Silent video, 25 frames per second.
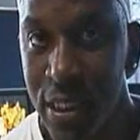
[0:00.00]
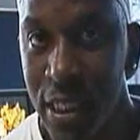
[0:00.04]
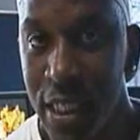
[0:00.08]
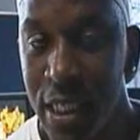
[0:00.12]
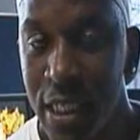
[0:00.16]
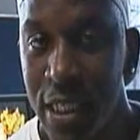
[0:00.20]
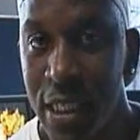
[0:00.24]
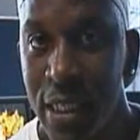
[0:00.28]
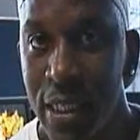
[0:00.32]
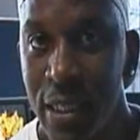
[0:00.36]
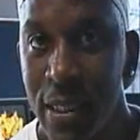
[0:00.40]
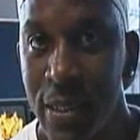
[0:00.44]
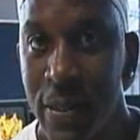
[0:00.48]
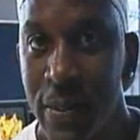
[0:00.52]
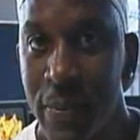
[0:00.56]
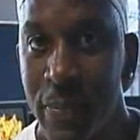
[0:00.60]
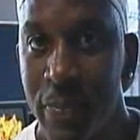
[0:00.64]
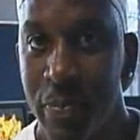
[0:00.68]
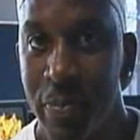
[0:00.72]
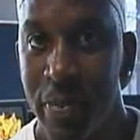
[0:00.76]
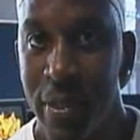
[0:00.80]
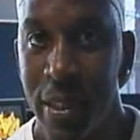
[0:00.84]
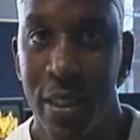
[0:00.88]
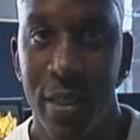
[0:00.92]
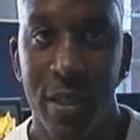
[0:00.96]
uh,
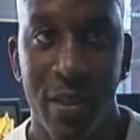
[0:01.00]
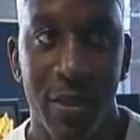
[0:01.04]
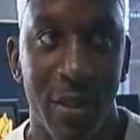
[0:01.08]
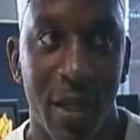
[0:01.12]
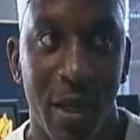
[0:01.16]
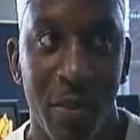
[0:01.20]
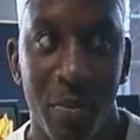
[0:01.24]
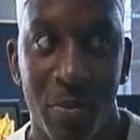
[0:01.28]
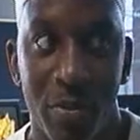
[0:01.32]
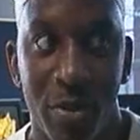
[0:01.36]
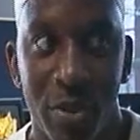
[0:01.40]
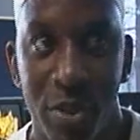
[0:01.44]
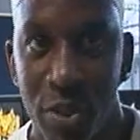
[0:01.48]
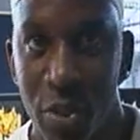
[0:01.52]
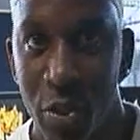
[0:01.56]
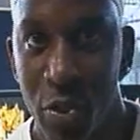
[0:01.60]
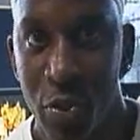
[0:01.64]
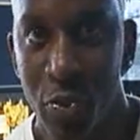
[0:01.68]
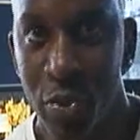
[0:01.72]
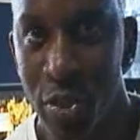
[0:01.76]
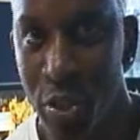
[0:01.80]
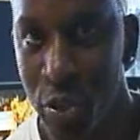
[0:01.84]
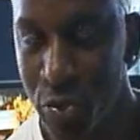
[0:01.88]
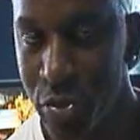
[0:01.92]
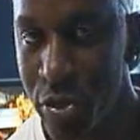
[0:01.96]
because I'm
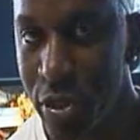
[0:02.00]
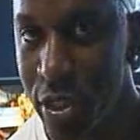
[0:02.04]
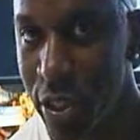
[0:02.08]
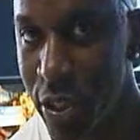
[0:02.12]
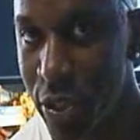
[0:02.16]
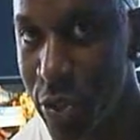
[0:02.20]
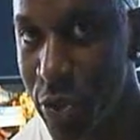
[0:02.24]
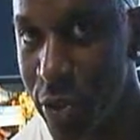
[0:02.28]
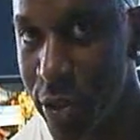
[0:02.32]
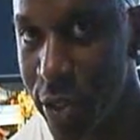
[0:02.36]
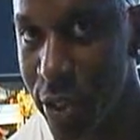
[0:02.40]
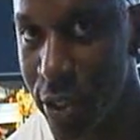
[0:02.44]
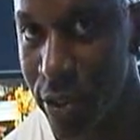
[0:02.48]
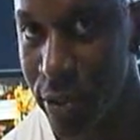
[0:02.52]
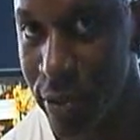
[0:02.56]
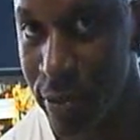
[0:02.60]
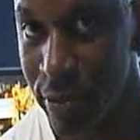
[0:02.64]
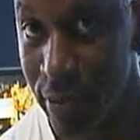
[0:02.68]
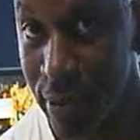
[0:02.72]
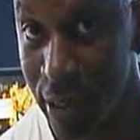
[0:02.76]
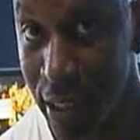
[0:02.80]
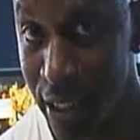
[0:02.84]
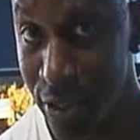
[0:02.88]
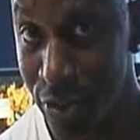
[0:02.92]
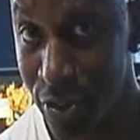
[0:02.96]
so used to doing
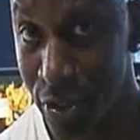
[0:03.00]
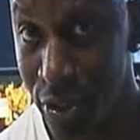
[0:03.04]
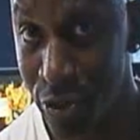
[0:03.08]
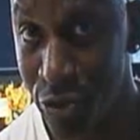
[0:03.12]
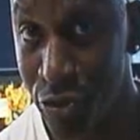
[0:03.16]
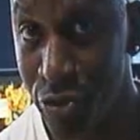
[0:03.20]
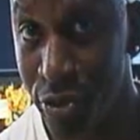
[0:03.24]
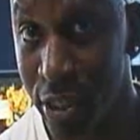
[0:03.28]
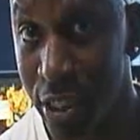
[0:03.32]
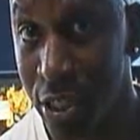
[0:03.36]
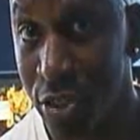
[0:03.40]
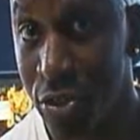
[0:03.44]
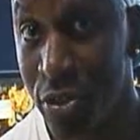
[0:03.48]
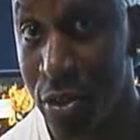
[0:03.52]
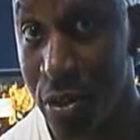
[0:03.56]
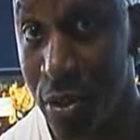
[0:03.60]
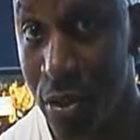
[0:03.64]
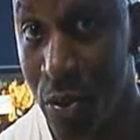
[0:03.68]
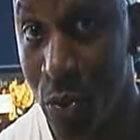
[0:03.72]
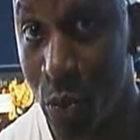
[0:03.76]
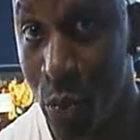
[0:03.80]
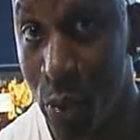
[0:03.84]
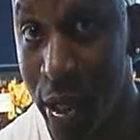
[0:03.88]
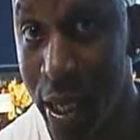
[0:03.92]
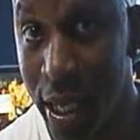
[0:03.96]
things in a traditional
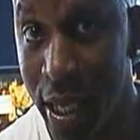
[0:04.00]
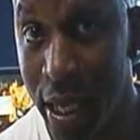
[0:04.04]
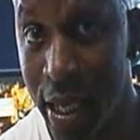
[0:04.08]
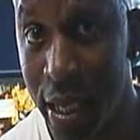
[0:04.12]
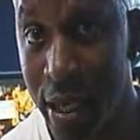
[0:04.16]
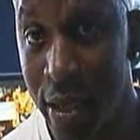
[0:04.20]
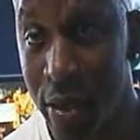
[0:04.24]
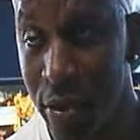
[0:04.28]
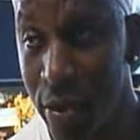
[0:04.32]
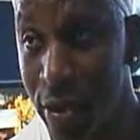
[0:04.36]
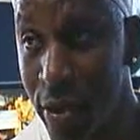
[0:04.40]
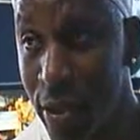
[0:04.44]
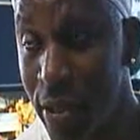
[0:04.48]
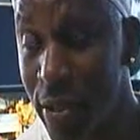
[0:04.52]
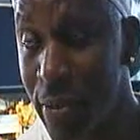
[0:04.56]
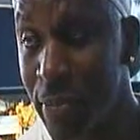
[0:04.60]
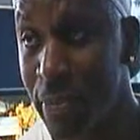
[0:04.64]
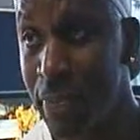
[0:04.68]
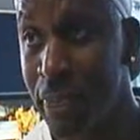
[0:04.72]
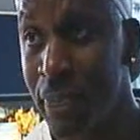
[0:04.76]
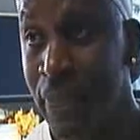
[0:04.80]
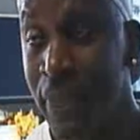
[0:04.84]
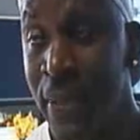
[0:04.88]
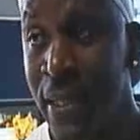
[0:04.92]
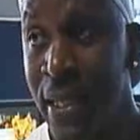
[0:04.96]
way, um,
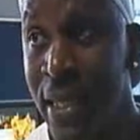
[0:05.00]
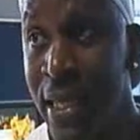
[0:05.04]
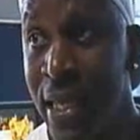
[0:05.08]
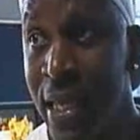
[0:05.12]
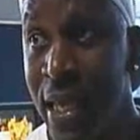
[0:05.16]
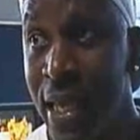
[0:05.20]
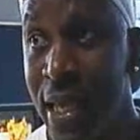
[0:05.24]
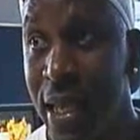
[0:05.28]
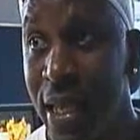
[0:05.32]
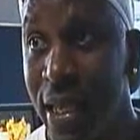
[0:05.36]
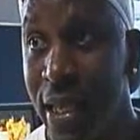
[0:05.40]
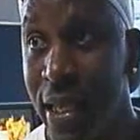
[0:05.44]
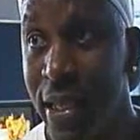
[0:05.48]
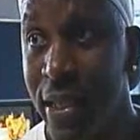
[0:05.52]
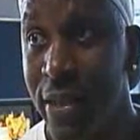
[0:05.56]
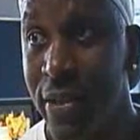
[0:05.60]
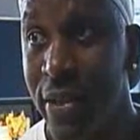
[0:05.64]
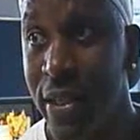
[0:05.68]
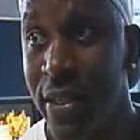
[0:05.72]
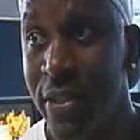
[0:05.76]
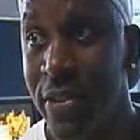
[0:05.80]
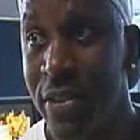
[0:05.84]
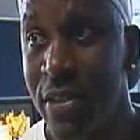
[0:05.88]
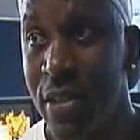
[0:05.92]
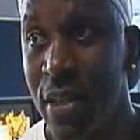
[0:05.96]
it,
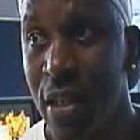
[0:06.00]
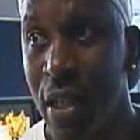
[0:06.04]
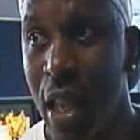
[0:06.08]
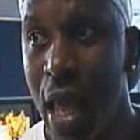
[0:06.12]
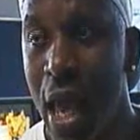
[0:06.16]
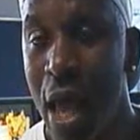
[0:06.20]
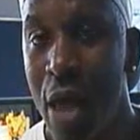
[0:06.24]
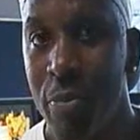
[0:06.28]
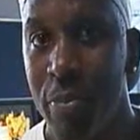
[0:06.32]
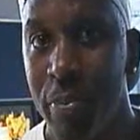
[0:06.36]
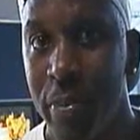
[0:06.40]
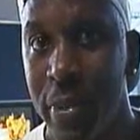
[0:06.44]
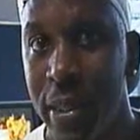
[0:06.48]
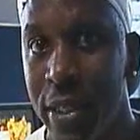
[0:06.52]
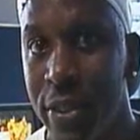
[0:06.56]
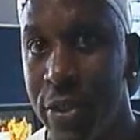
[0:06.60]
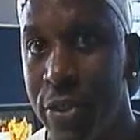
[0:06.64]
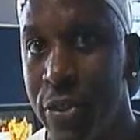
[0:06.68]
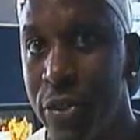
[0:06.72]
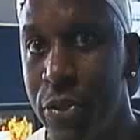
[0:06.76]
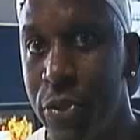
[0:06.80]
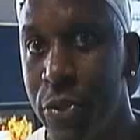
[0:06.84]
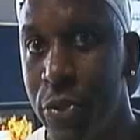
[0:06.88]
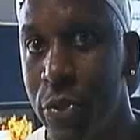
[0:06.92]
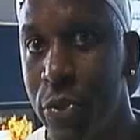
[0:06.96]
it's allowed me
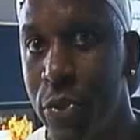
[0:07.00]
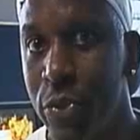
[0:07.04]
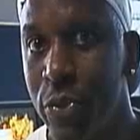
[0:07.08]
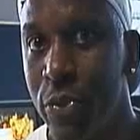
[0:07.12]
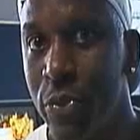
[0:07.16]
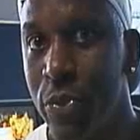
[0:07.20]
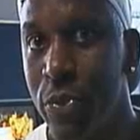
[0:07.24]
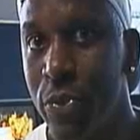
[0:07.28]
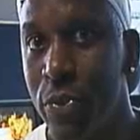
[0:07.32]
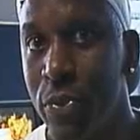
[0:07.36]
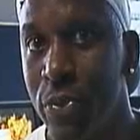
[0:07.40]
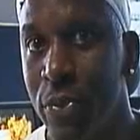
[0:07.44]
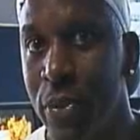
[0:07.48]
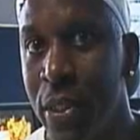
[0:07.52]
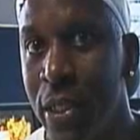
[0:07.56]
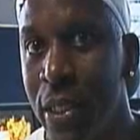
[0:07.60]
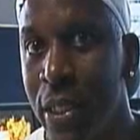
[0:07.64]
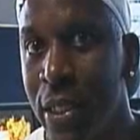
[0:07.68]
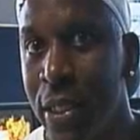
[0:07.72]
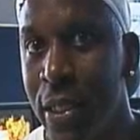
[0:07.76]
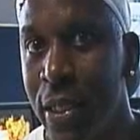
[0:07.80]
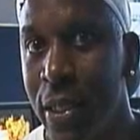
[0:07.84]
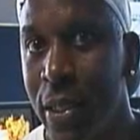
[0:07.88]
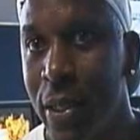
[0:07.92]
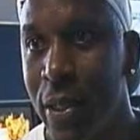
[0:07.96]
to
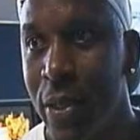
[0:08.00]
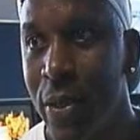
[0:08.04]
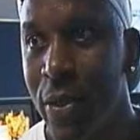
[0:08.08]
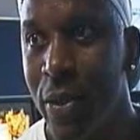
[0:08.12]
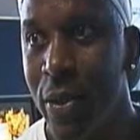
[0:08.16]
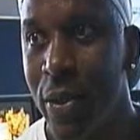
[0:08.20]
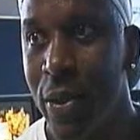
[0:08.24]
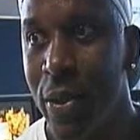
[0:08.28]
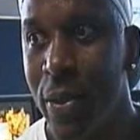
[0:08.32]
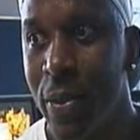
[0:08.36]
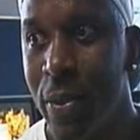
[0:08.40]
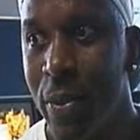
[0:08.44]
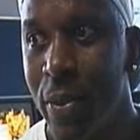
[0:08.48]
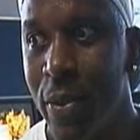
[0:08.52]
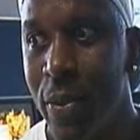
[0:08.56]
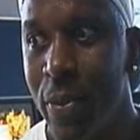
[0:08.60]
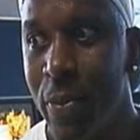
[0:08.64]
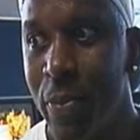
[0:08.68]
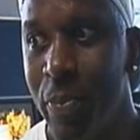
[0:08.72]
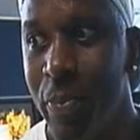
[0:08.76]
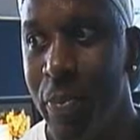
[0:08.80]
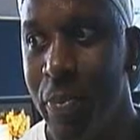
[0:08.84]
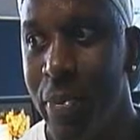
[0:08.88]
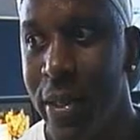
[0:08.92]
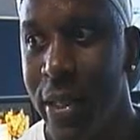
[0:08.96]

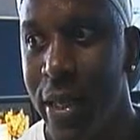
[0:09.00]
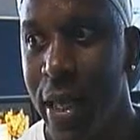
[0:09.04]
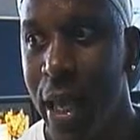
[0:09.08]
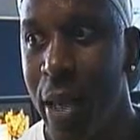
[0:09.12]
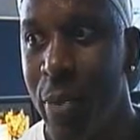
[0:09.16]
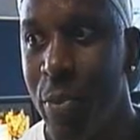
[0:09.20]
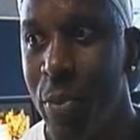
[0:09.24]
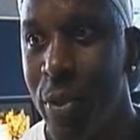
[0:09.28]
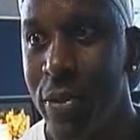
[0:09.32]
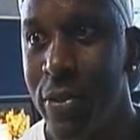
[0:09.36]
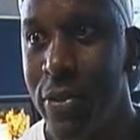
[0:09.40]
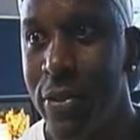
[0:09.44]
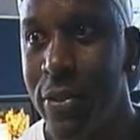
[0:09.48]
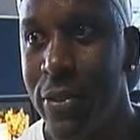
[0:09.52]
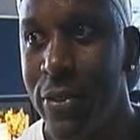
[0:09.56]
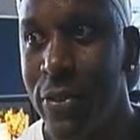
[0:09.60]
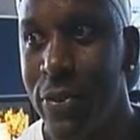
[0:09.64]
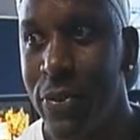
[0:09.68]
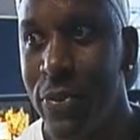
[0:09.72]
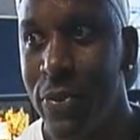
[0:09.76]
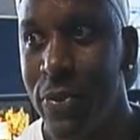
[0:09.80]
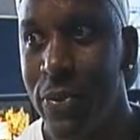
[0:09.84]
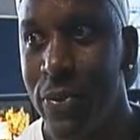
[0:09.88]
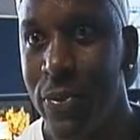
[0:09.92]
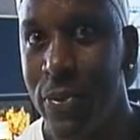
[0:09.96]
be able
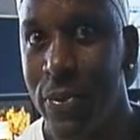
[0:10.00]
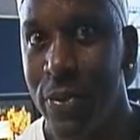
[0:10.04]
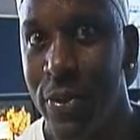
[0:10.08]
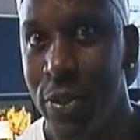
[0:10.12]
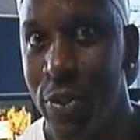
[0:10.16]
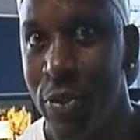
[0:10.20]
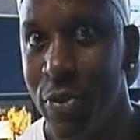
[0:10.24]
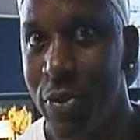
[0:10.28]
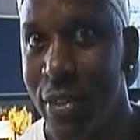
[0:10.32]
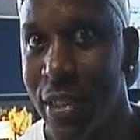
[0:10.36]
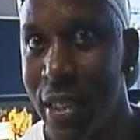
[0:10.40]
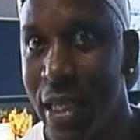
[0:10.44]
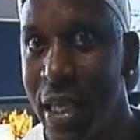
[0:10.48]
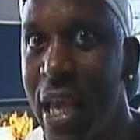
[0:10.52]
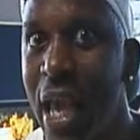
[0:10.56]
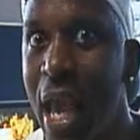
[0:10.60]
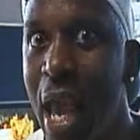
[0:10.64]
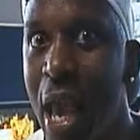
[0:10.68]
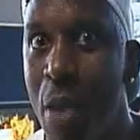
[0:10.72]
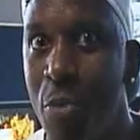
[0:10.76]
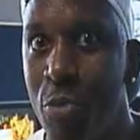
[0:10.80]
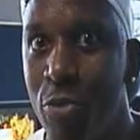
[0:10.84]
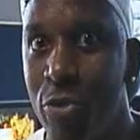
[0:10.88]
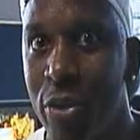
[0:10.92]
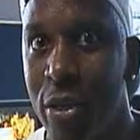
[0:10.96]
to use a
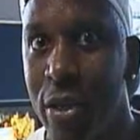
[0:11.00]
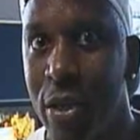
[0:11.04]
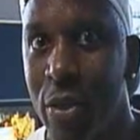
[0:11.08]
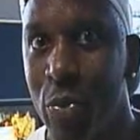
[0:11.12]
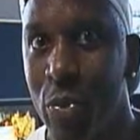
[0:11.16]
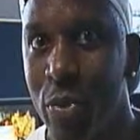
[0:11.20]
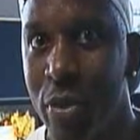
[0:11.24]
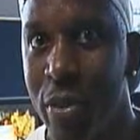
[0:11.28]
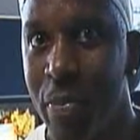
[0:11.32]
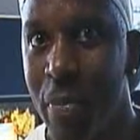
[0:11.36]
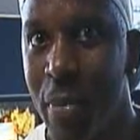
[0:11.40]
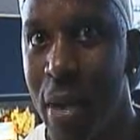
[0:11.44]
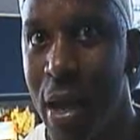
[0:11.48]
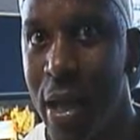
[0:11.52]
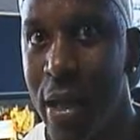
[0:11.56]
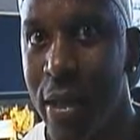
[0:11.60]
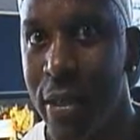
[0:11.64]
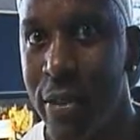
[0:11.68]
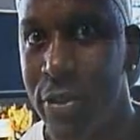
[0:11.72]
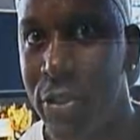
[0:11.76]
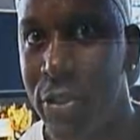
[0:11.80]
camera with my